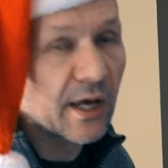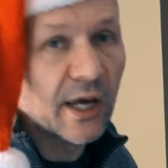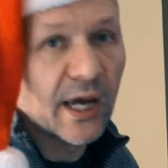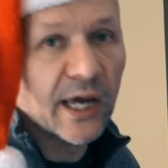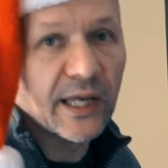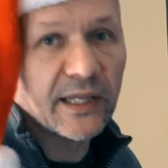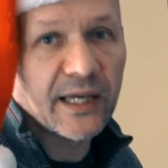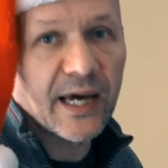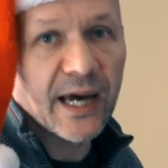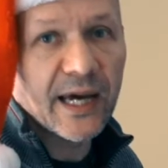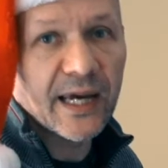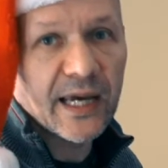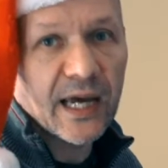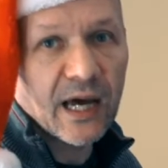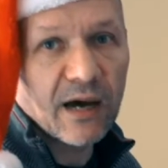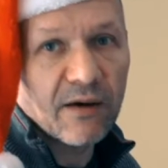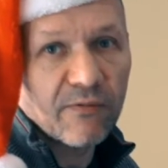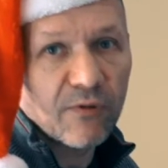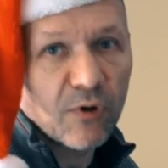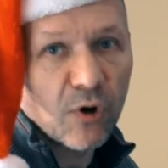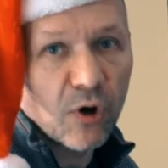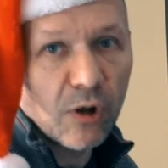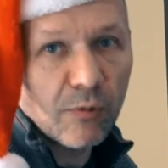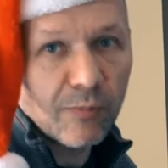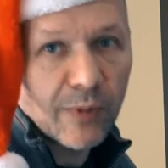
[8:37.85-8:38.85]
and I
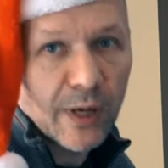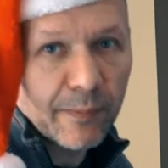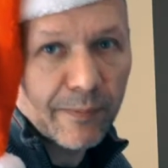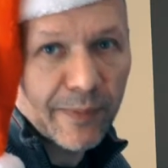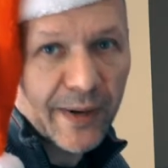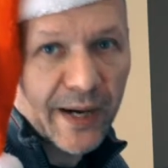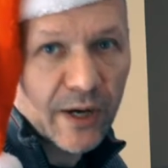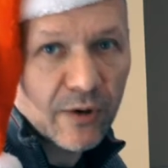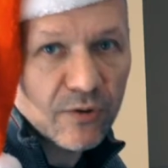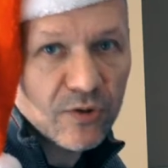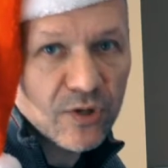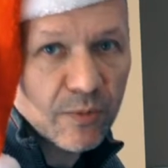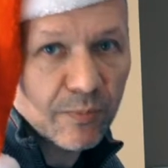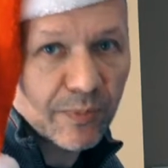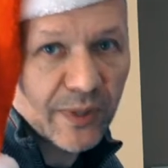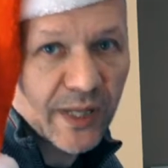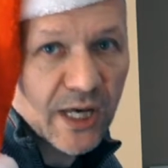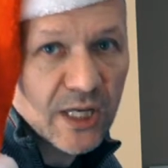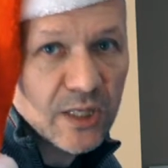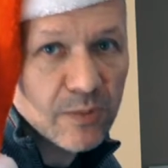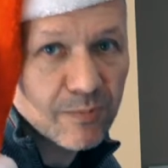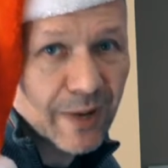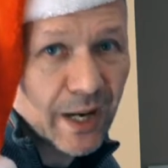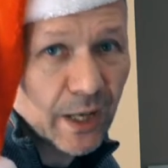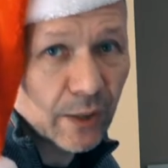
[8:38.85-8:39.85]
have all my power
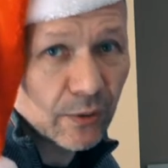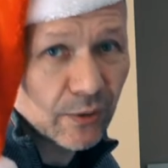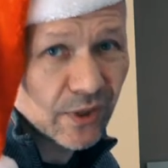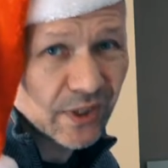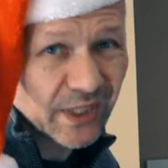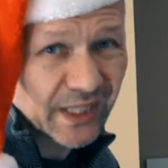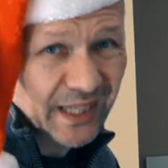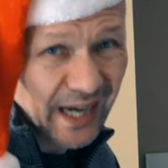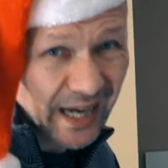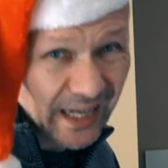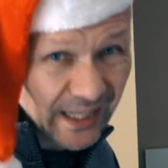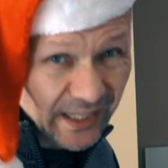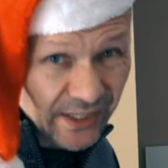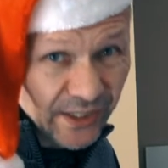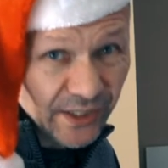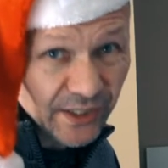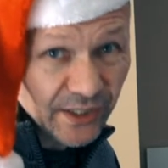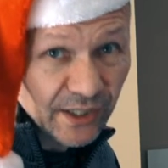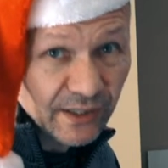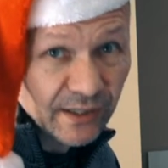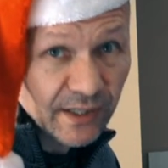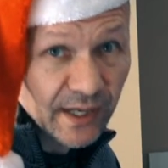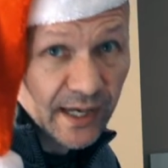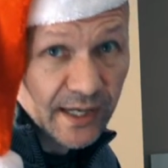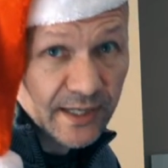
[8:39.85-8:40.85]
supplies mounted under
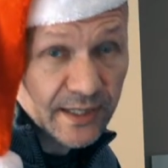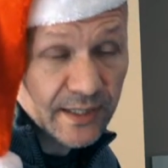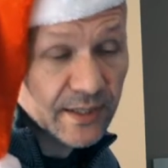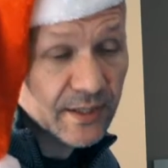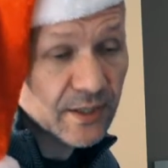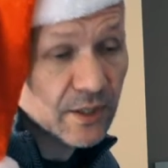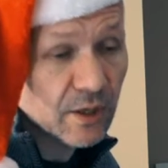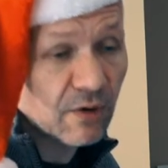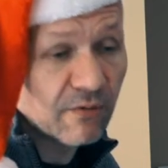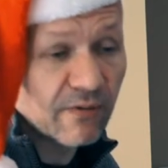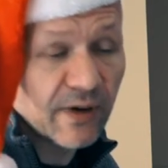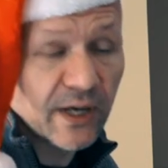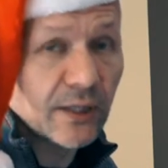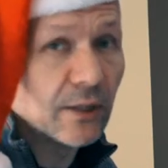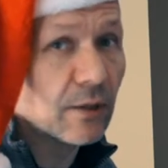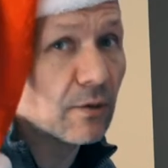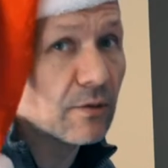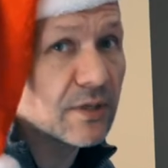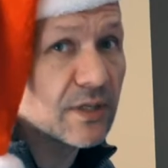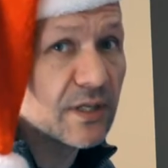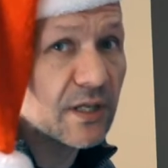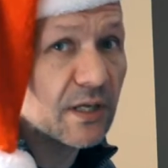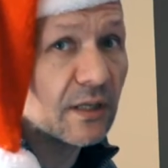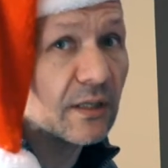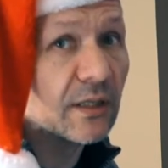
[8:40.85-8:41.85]
the desk, so they're
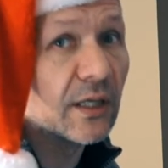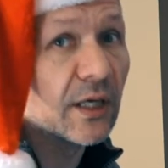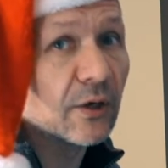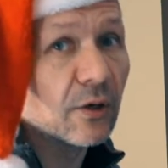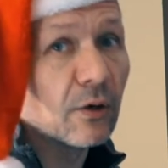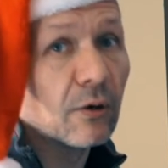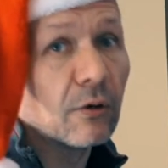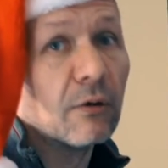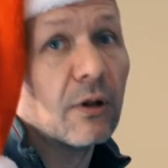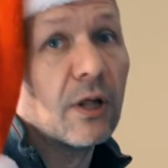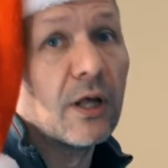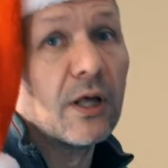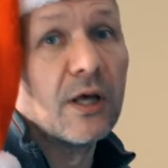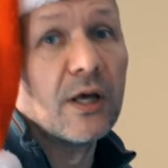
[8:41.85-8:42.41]
not seen at all.